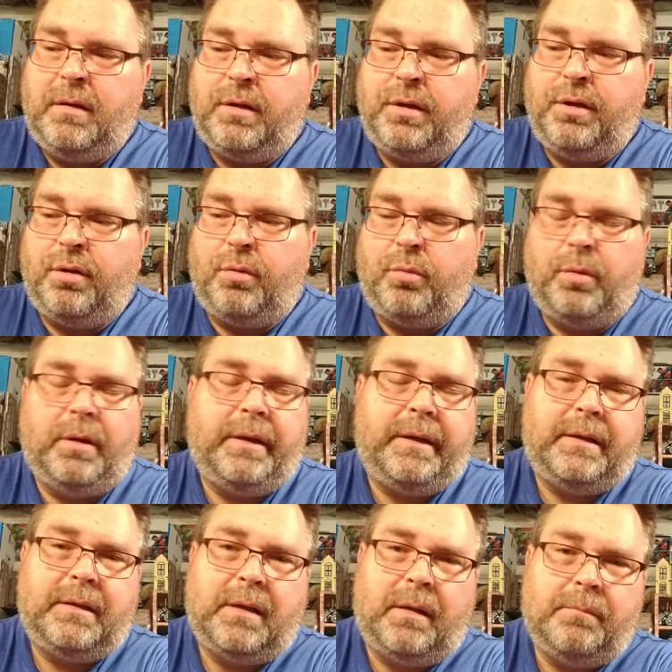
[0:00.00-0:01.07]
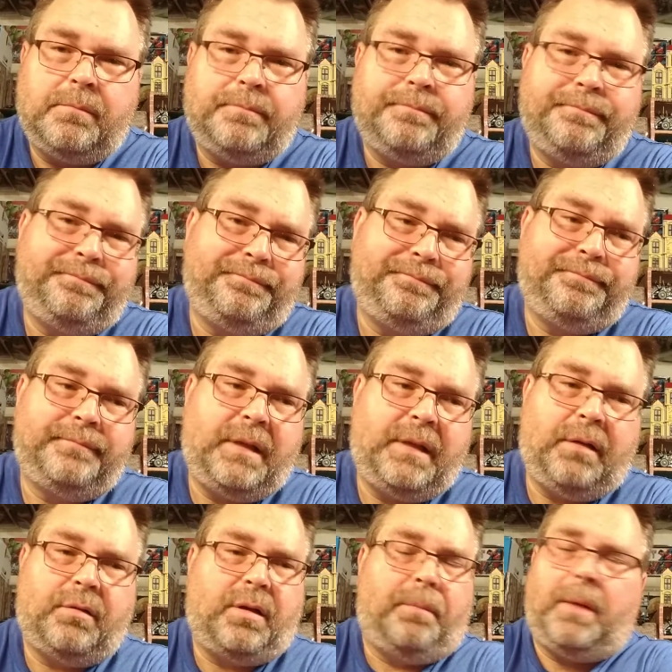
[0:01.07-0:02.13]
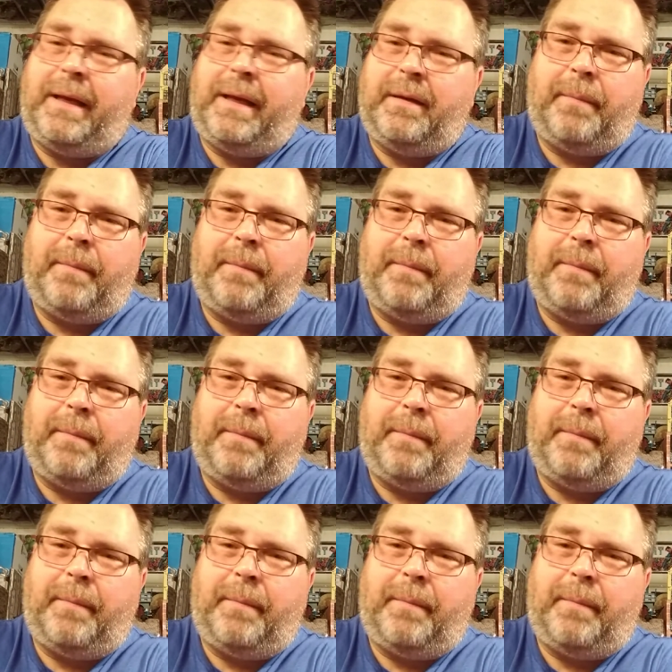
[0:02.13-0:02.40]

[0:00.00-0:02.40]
really complain